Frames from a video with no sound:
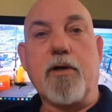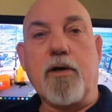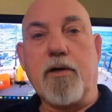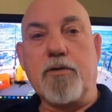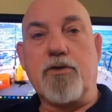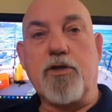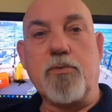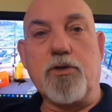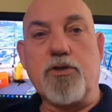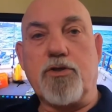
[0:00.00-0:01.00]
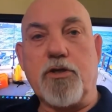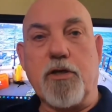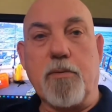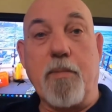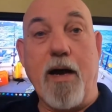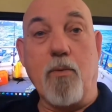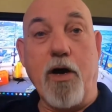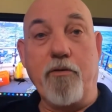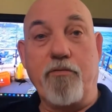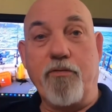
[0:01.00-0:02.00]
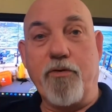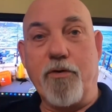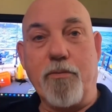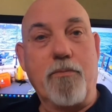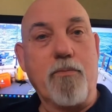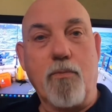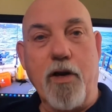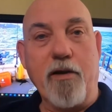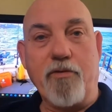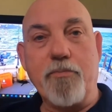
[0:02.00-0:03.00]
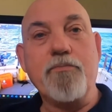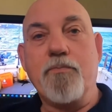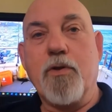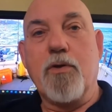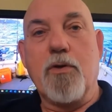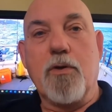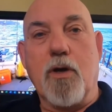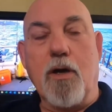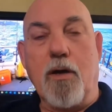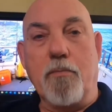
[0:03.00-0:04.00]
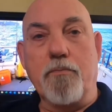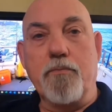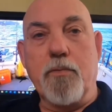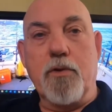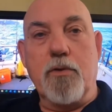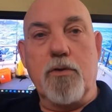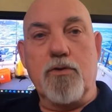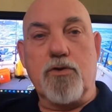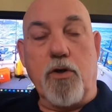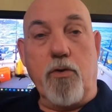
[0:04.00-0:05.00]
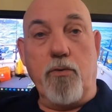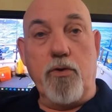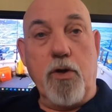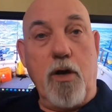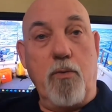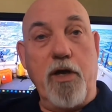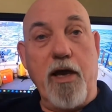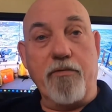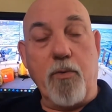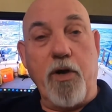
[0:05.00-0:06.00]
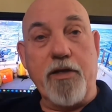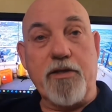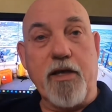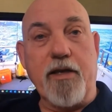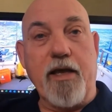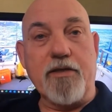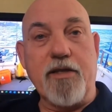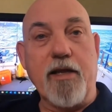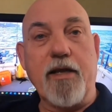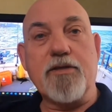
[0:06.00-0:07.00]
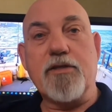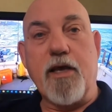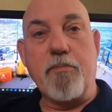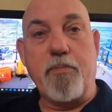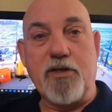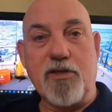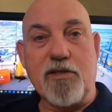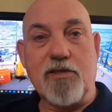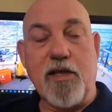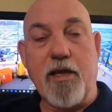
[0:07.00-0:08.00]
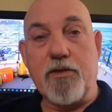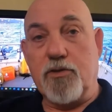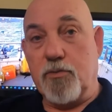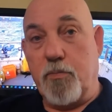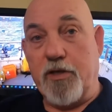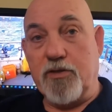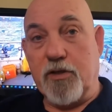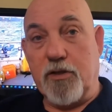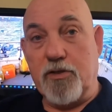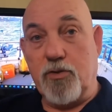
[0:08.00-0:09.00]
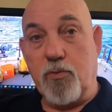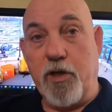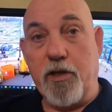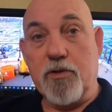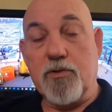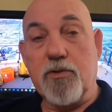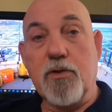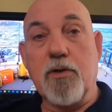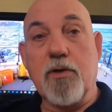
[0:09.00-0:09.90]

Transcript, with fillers: uh, she was uh, my wife or whatever. Um, so uh, we have to wait 10 days. Now that's 10 business days, so basically two weeks.